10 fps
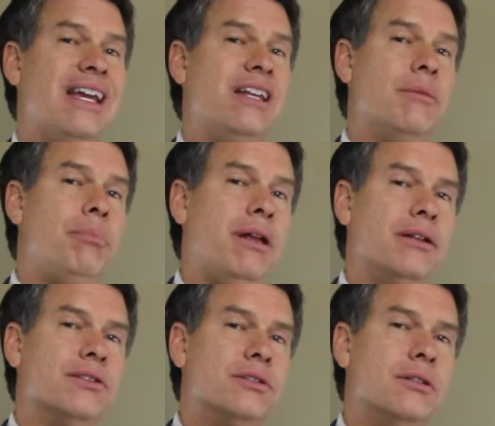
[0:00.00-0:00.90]

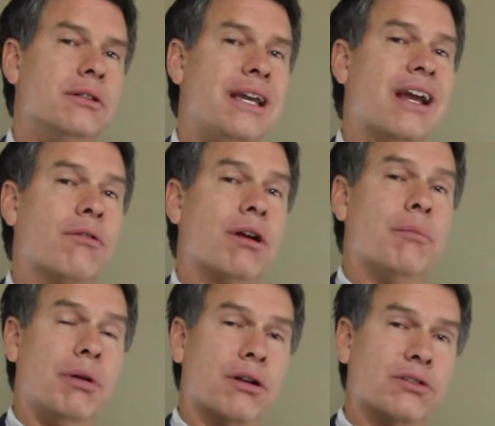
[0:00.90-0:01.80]
independence and
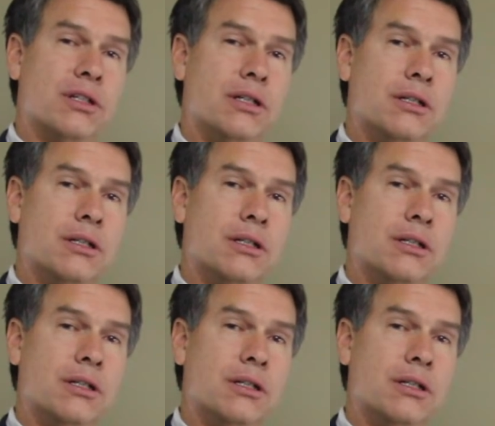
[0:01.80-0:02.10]
credibility.